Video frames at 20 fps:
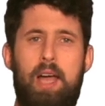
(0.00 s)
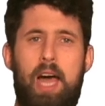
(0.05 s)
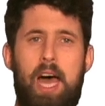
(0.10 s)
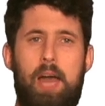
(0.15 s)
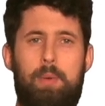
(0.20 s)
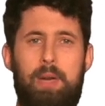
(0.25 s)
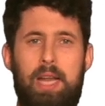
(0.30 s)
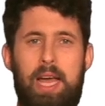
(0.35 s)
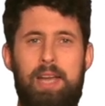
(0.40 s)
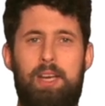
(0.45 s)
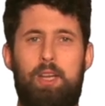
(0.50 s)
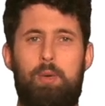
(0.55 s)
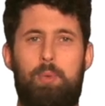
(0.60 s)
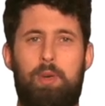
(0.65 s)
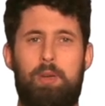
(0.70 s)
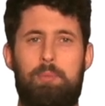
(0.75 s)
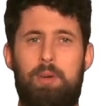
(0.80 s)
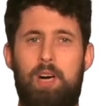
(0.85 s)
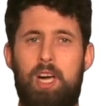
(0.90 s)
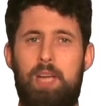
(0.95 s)
And we'll end up
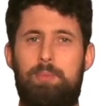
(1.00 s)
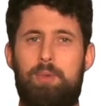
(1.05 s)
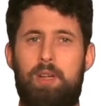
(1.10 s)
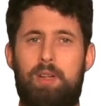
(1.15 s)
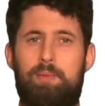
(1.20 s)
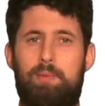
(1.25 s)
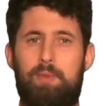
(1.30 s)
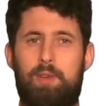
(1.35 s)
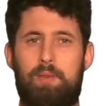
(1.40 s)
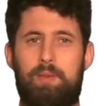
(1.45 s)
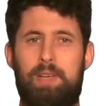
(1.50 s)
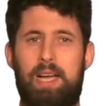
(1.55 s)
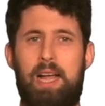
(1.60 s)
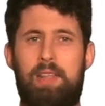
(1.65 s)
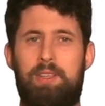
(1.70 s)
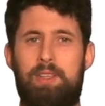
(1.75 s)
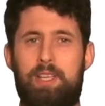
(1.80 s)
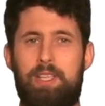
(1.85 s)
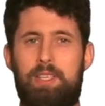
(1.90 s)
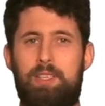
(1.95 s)
with a pipeline full of
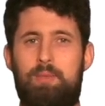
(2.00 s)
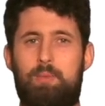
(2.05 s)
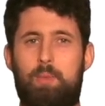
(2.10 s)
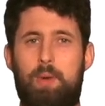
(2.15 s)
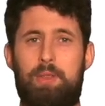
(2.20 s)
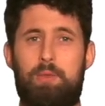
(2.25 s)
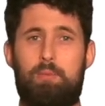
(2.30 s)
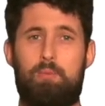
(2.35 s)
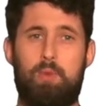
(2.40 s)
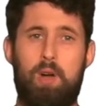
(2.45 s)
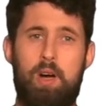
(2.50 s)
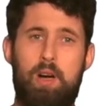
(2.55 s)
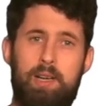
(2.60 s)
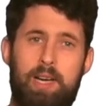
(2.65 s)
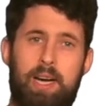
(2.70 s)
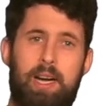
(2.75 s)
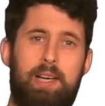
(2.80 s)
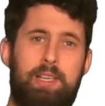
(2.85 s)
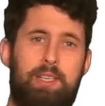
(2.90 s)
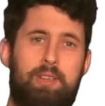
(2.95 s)
candidates with the wrong
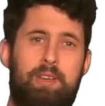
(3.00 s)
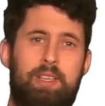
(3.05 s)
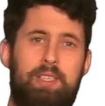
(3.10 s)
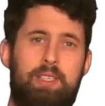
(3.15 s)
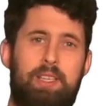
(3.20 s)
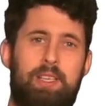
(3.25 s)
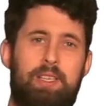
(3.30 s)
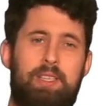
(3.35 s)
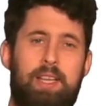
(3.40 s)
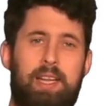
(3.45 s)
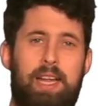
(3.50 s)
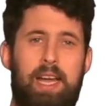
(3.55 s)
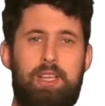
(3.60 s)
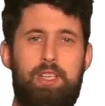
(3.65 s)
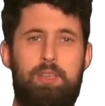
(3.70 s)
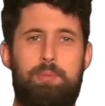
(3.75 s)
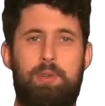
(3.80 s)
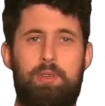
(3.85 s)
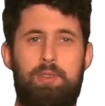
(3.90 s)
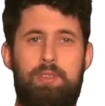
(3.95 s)
characteristics and
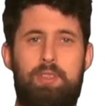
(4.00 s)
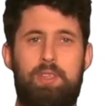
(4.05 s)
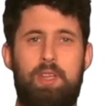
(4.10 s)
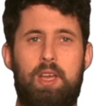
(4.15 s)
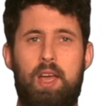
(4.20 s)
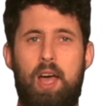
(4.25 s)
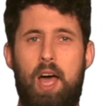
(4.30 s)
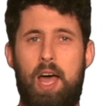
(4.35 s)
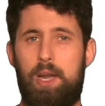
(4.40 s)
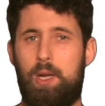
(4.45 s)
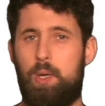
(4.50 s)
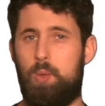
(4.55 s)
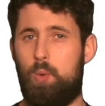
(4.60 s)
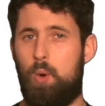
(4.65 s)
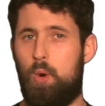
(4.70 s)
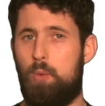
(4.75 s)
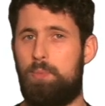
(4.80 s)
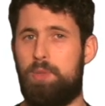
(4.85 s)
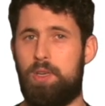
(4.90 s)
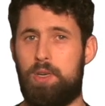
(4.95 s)
attributes and who
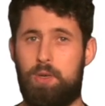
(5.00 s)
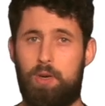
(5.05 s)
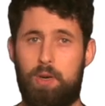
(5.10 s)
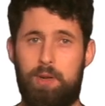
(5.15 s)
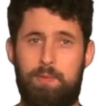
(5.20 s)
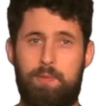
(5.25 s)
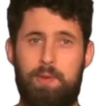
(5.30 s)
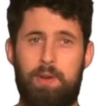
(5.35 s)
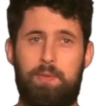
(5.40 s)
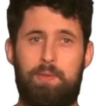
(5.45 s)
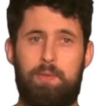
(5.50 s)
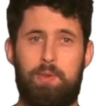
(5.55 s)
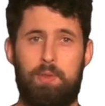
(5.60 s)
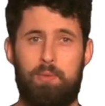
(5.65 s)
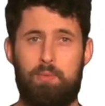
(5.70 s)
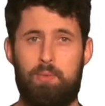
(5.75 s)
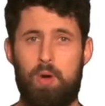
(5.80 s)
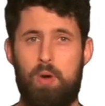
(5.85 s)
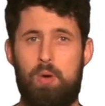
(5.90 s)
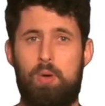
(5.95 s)
won't be a good fit for
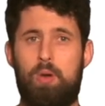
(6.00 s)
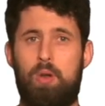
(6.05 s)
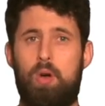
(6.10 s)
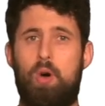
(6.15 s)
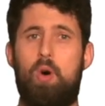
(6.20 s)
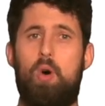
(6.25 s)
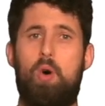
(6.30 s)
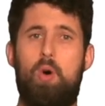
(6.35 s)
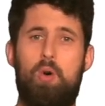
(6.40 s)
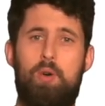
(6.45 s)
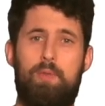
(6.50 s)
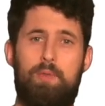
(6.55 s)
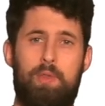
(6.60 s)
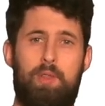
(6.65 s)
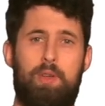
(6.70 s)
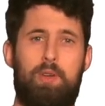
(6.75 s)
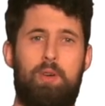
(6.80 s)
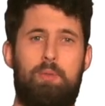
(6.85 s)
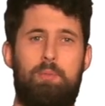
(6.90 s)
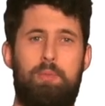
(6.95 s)
the role or for
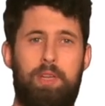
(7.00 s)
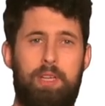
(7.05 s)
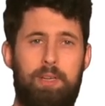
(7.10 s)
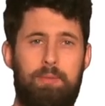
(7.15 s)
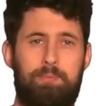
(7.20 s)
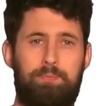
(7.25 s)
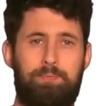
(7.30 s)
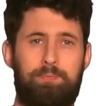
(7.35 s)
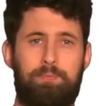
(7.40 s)
the company.